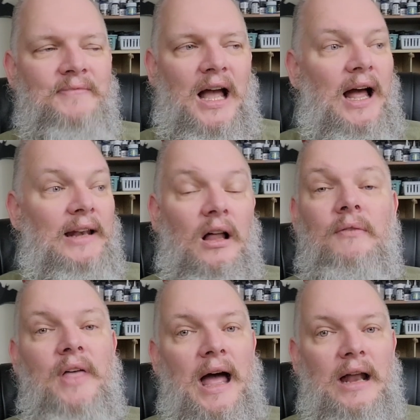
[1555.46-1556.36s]
I'd
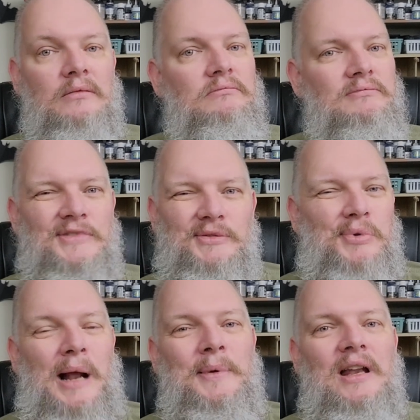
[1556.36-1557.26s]
love that. It's
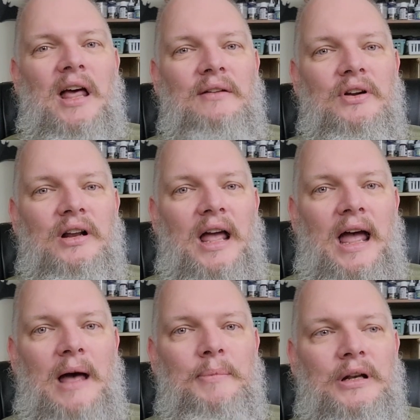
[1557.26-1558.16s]
probably not ever going to
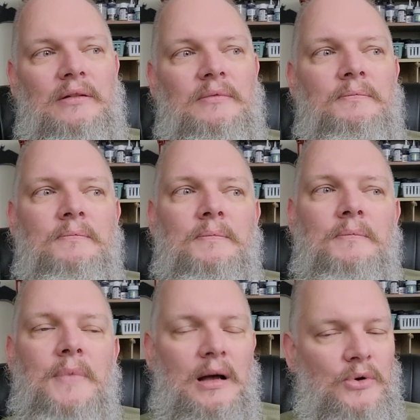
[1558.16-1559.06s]
happen.
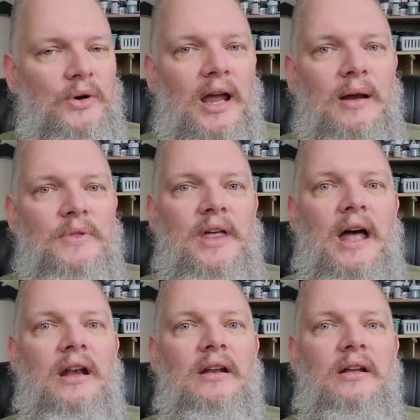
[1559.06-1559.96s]
I'm okay with
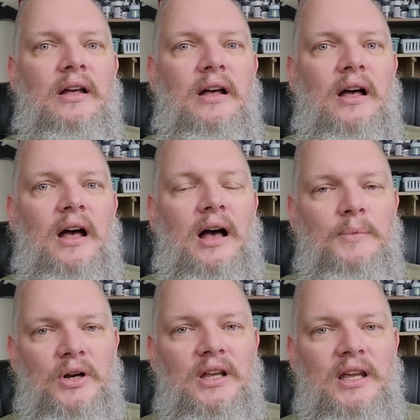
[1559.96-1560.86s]
that.
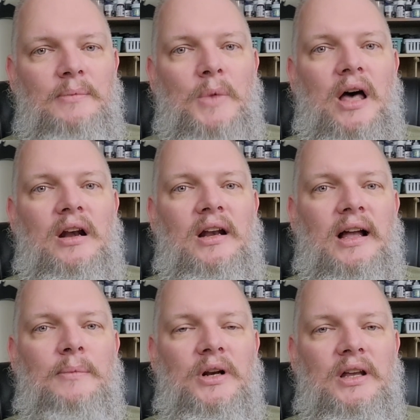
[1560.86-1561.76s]
I'm going to keep
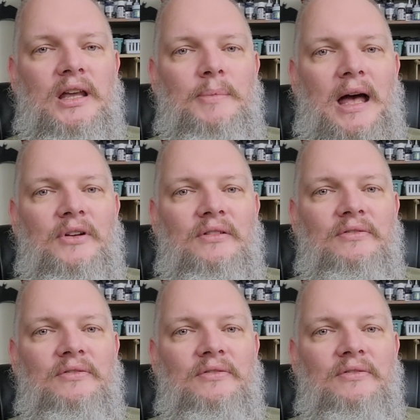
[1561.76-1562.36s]
modeling, I'm going to keep having